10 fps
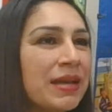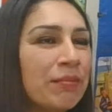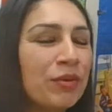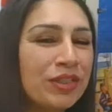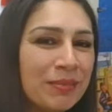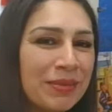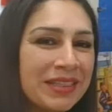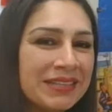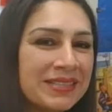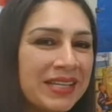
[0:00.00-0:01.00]
and put them in
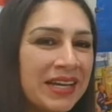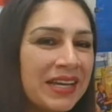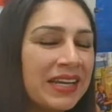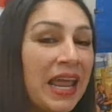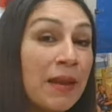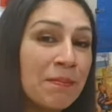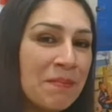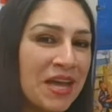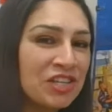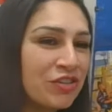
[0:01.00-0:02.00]
the sun and
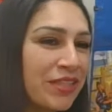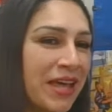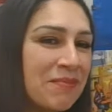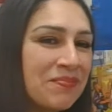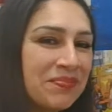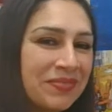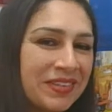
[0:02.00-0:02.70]
measure them.